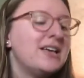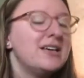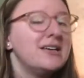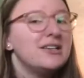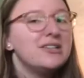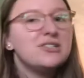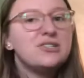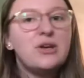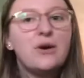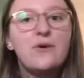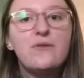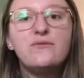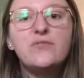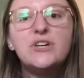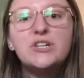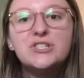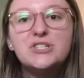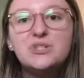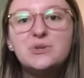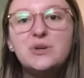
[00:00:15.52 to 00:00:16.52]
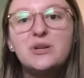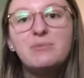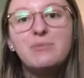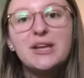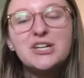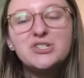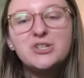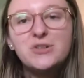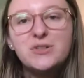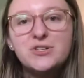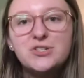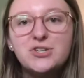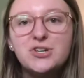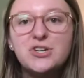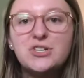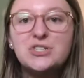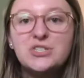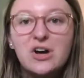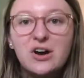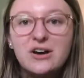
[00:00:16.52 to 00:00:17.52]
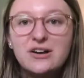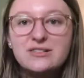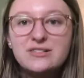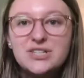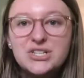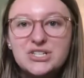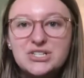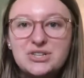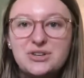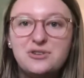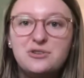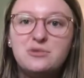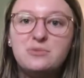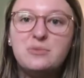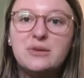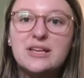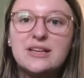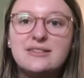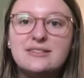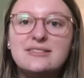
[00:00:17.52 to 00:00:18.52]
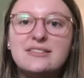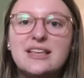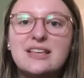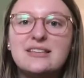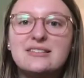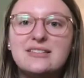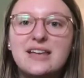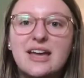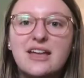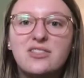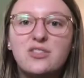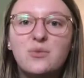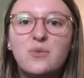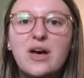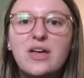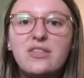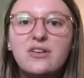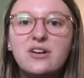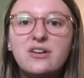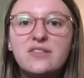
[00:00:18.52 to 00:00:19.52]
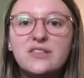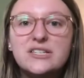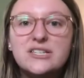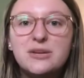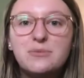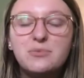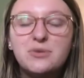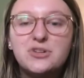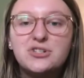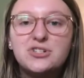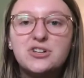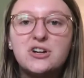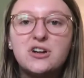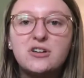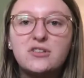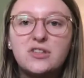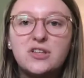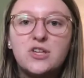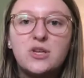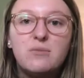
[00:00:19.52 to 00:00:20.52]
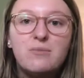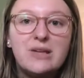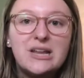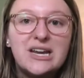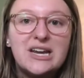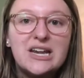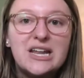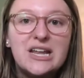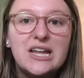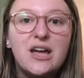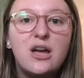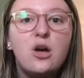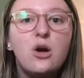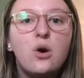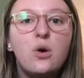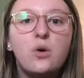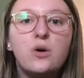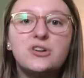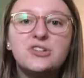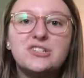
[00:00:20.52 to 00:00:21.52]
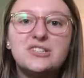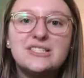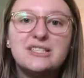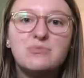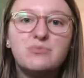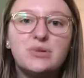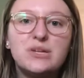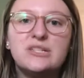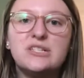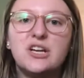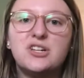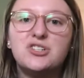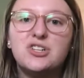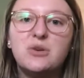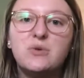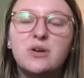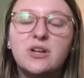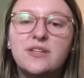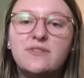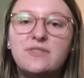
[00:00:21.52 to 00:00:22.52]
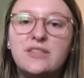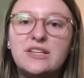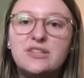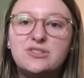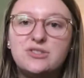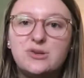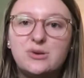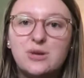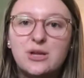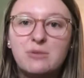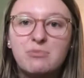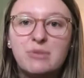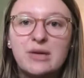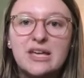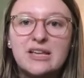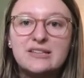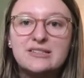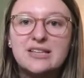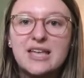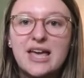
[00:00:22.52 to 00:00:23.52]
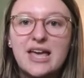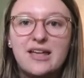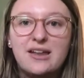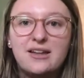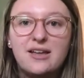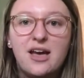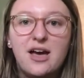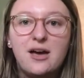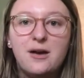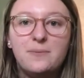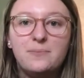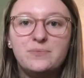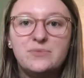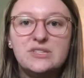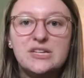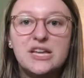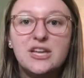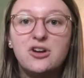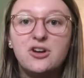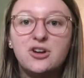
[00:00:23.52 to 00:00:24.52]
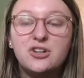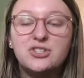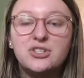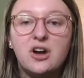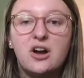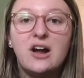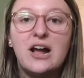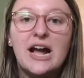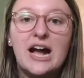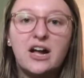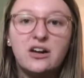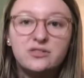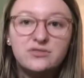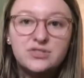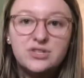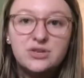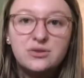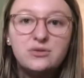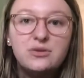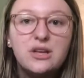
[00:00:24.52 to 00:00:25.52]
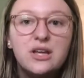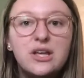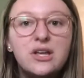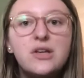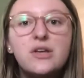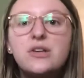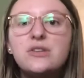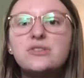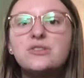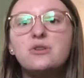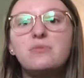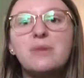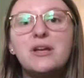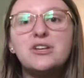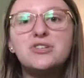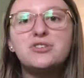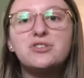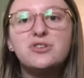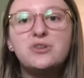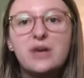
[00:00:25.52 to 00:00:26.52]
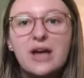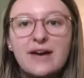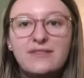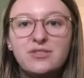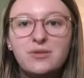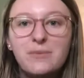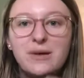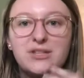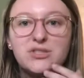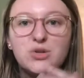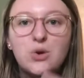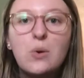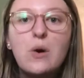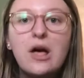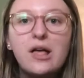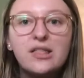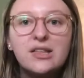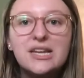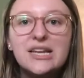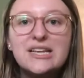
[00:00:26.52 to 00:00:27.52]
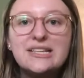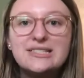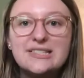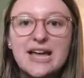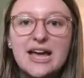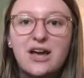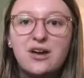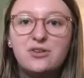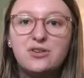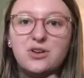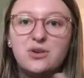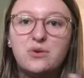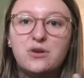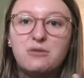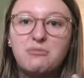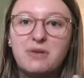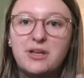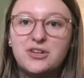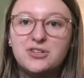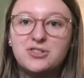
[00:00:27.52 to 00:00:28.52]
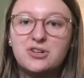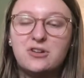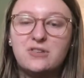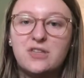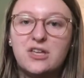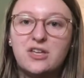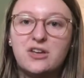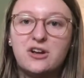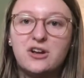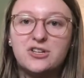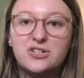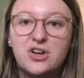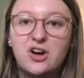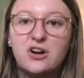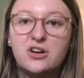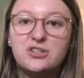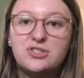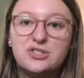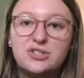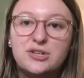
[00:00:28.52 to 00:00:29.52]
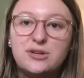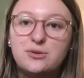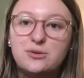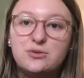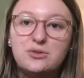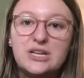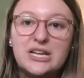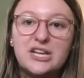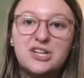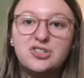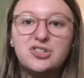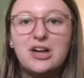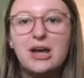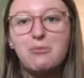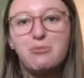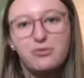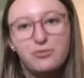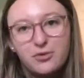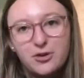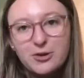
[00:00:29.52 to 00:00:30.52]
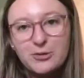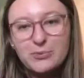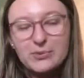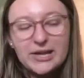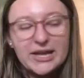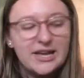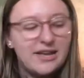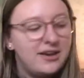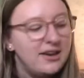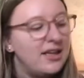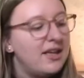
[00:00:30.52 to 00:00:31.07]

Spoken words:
So first, you want to make sure that your guitar is in tune, because things like the weather, the temperature, the humidity, or just simply touching one of these tuning picks can take your guitar out of tune. So to make sure you have the best quality sound, you want to make sure that your guitar is tuned each time before you play it.